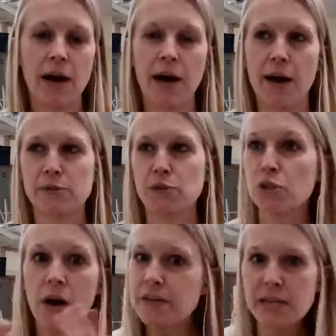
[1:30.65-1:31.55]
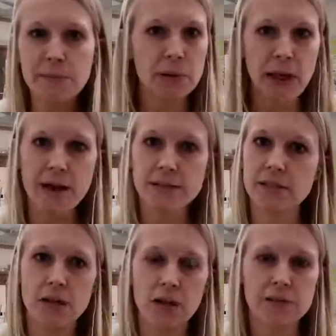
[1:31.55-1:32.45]
Um, so it's all the same class,
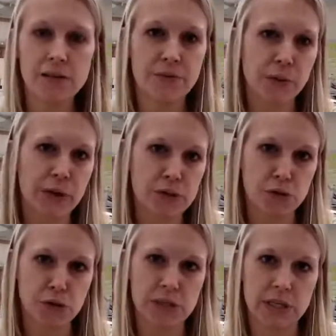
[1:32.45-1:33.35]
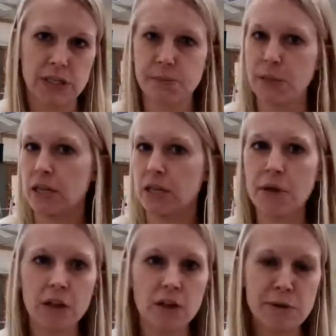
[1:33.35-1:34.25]
it's all seventh grade social studies, but in the
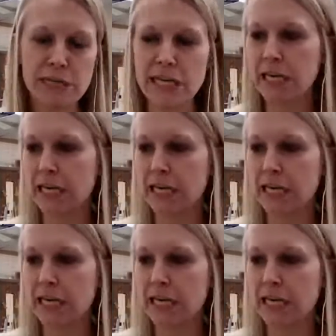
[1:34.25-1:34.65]
middle of my day,